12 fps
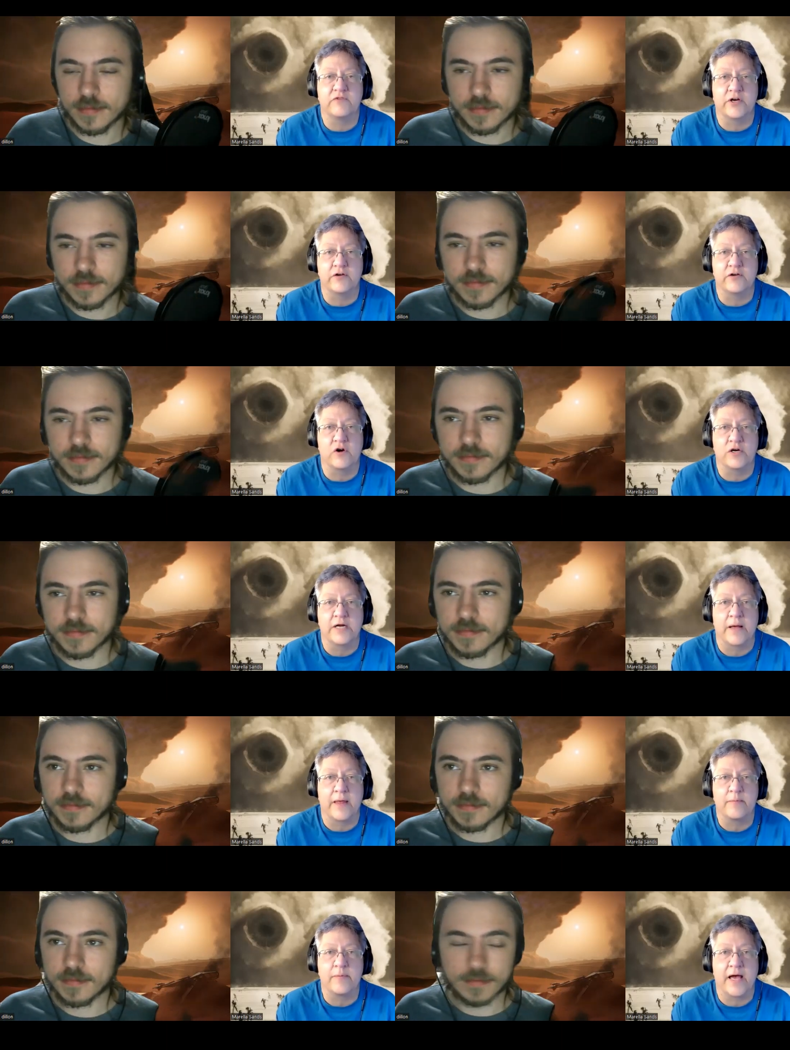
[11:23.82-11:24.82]
Speaker 1: very far
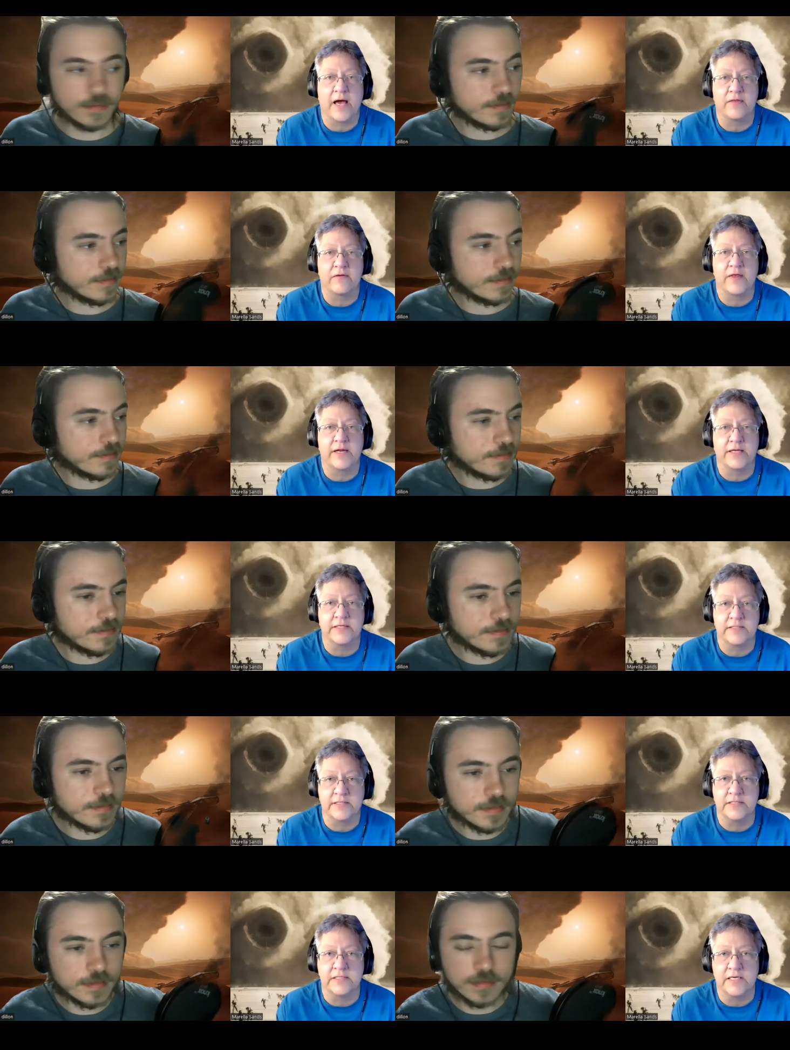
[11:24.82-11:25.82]
down that path if that
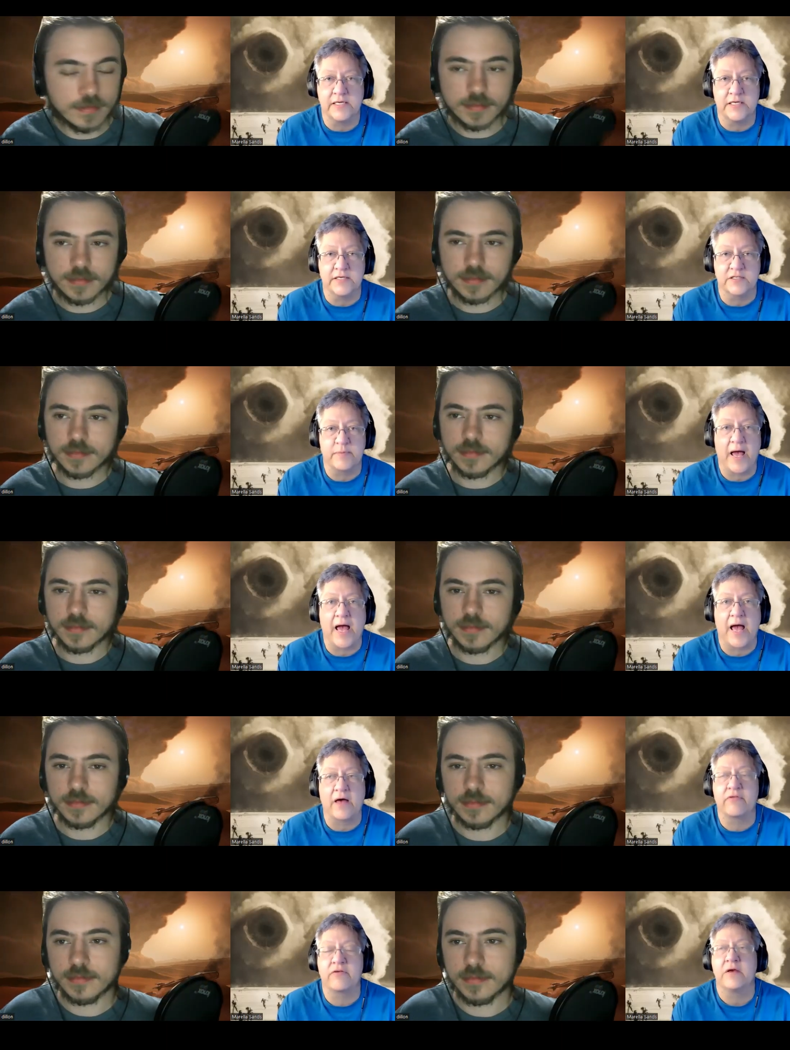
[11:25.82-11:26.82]
is indeed his
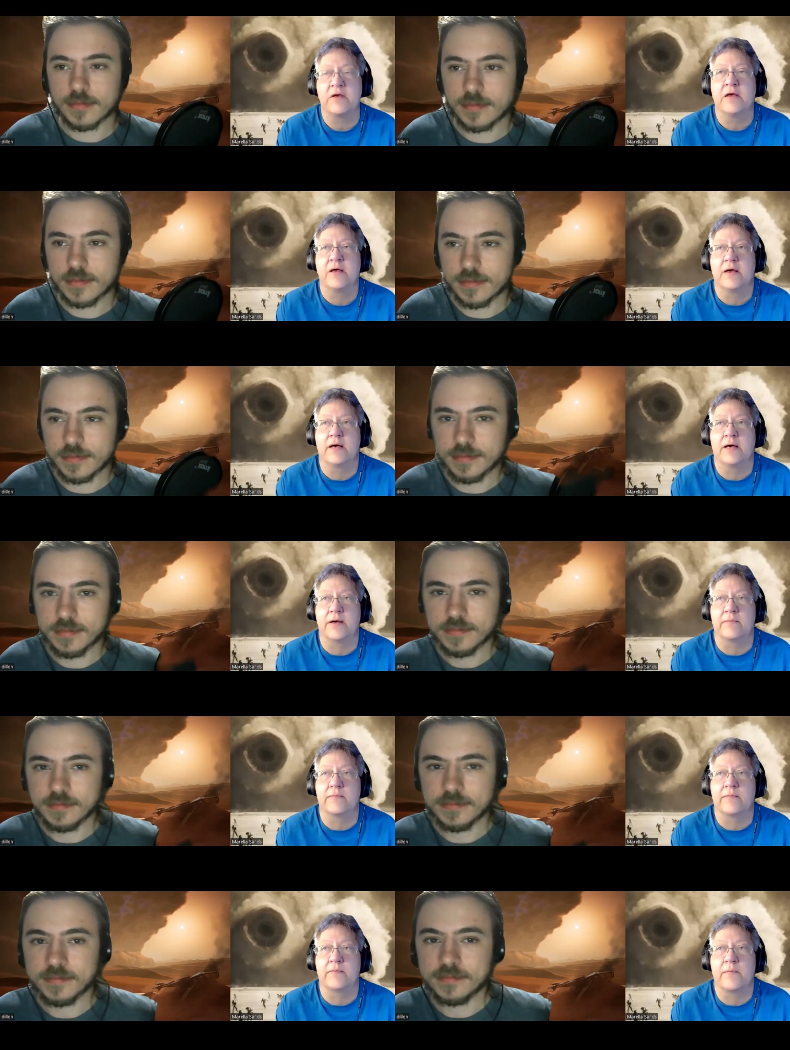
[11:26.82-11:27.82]
path.
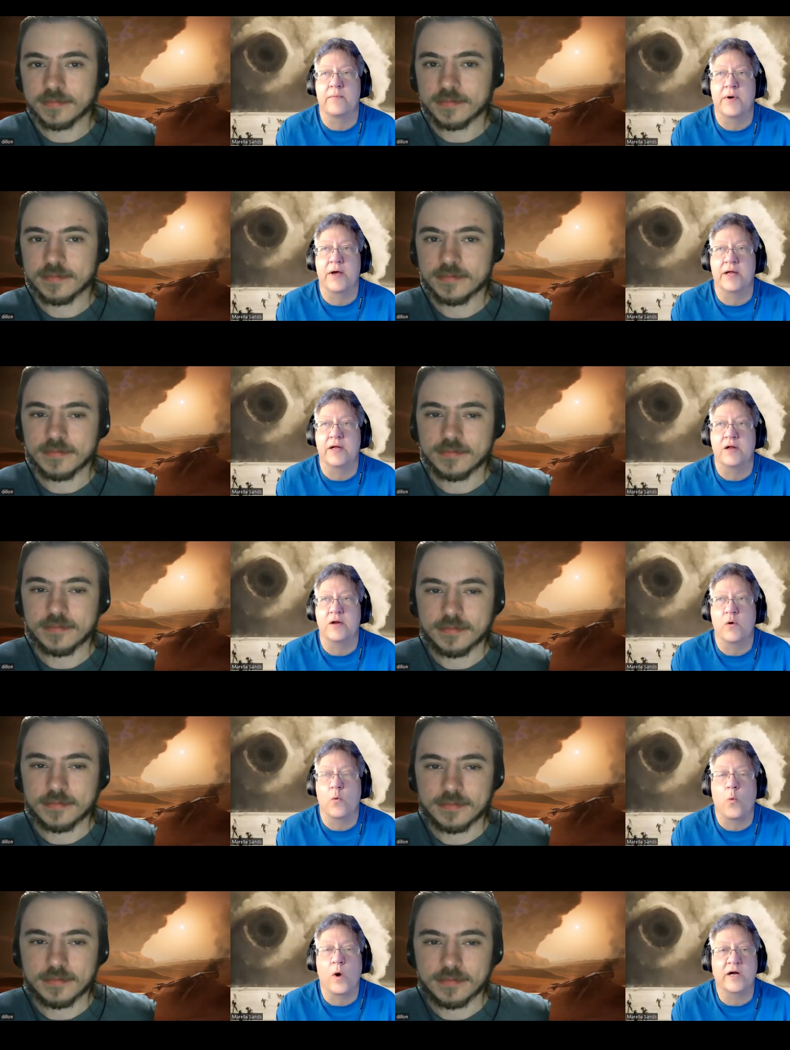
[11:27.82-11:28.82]
Um, but
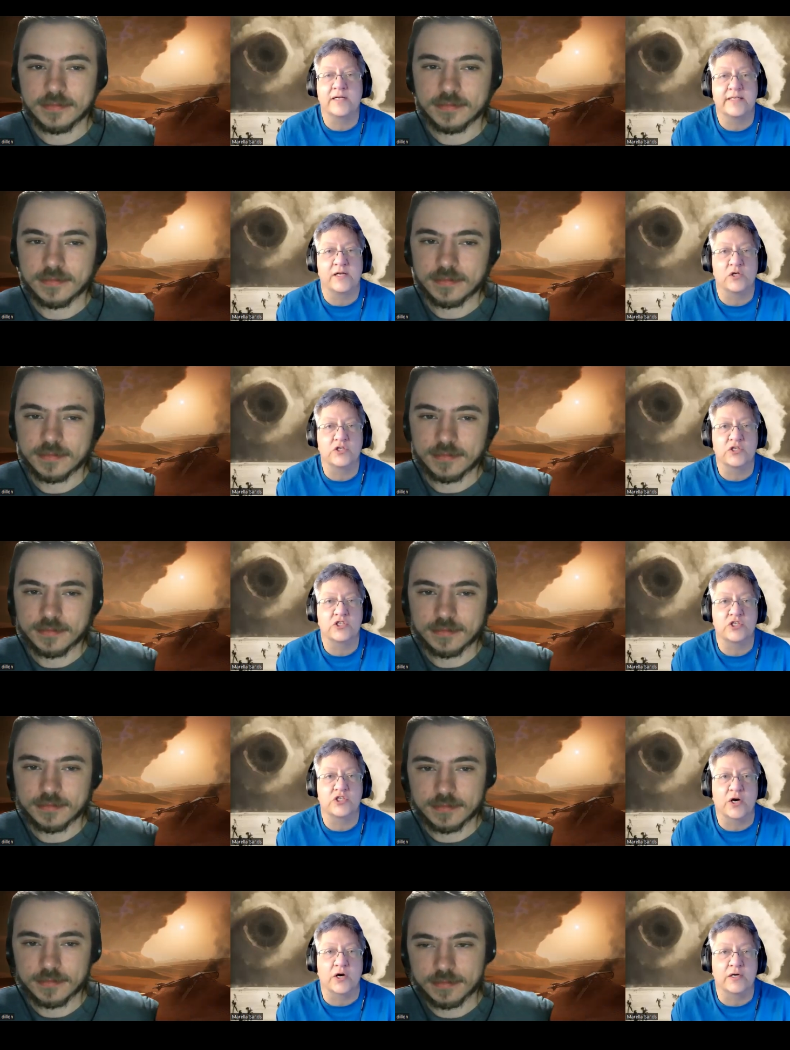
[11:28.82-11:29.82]
where does that all
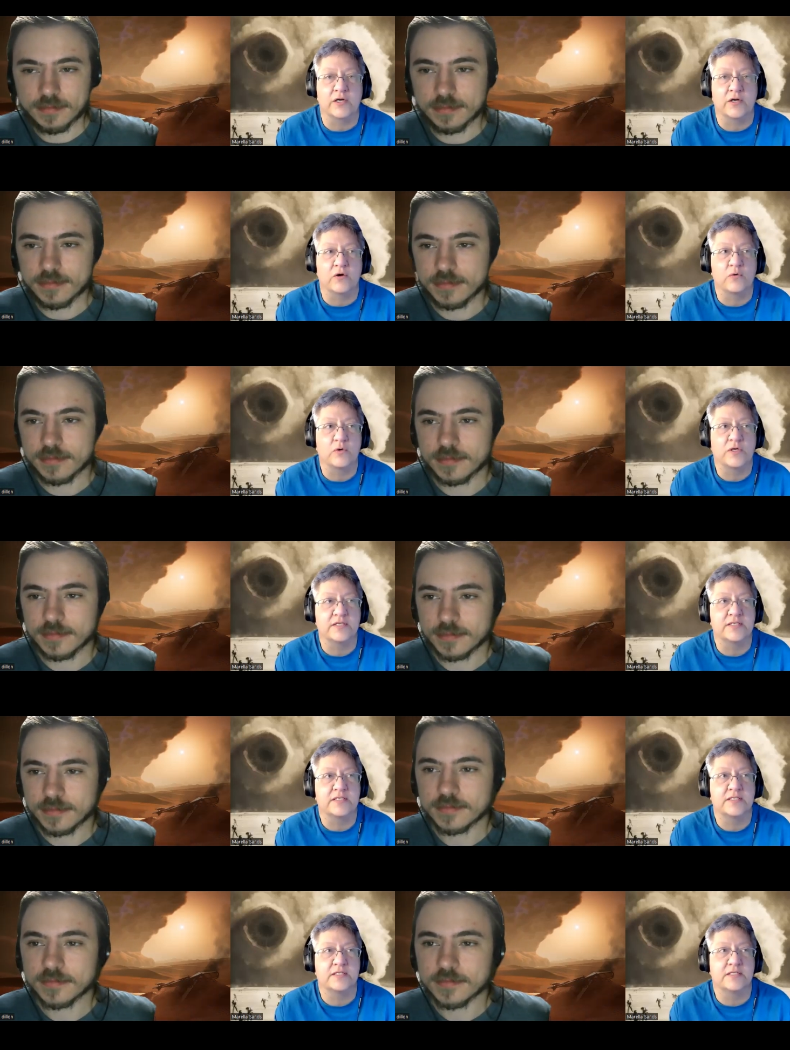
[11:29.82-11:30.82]
start? You know,
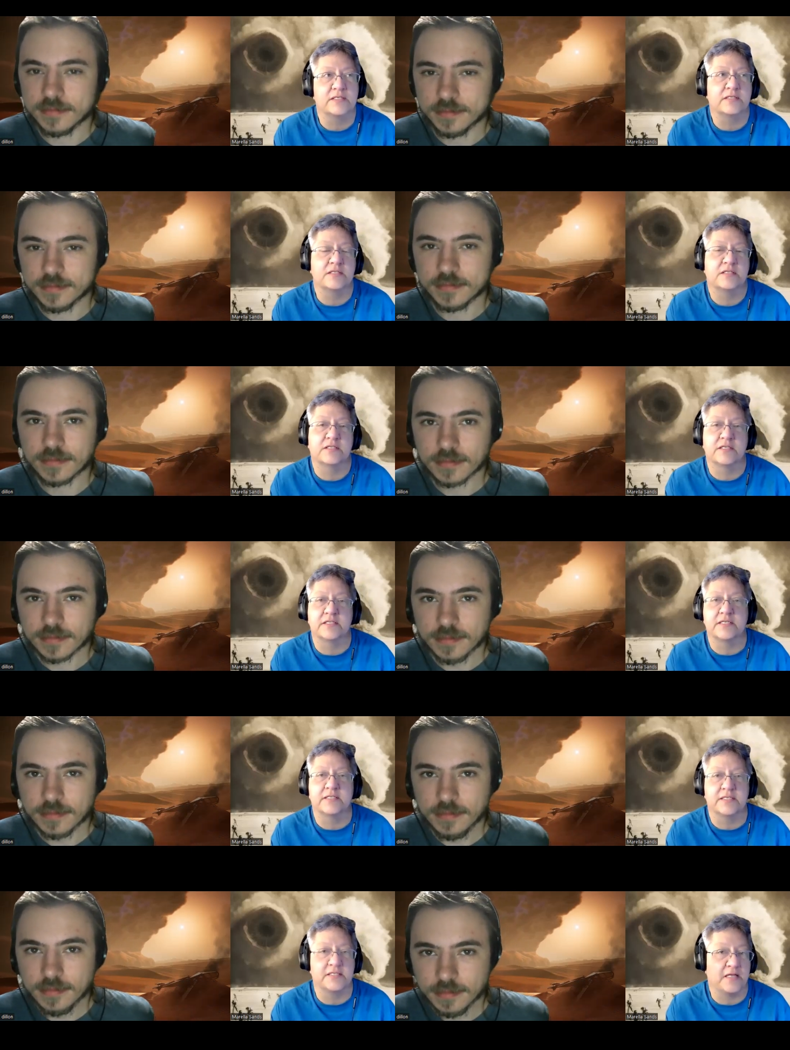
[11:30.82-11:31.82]
does does it
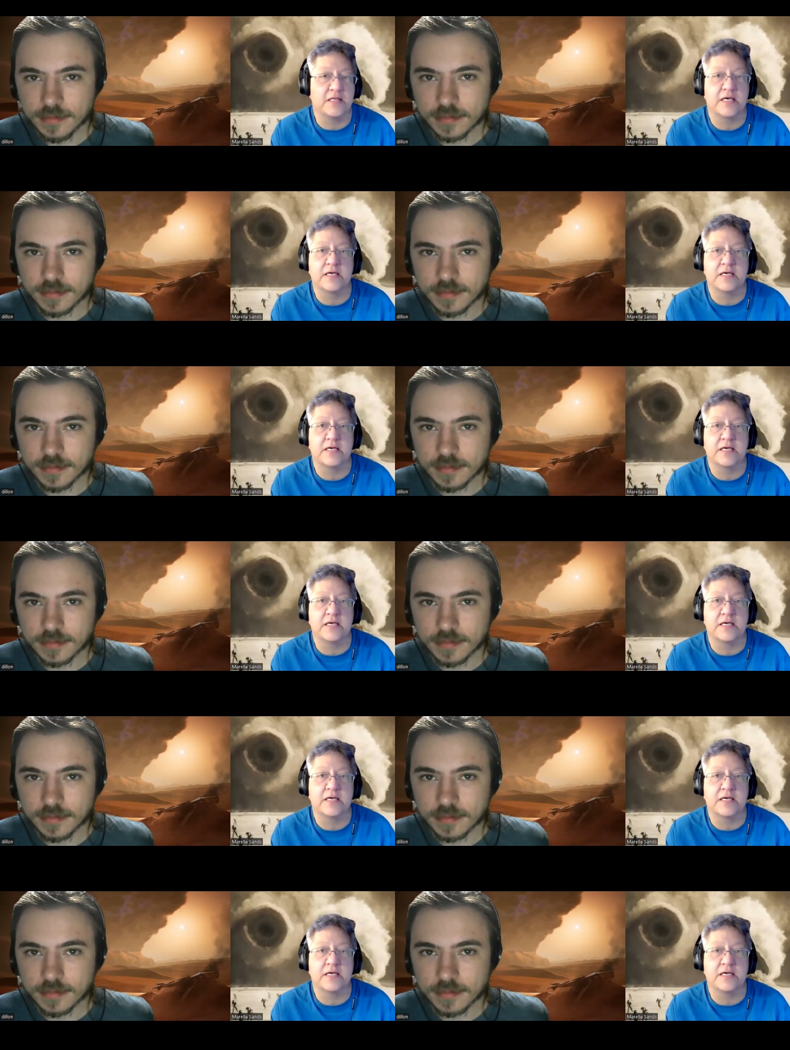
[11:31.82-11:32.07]
is it ten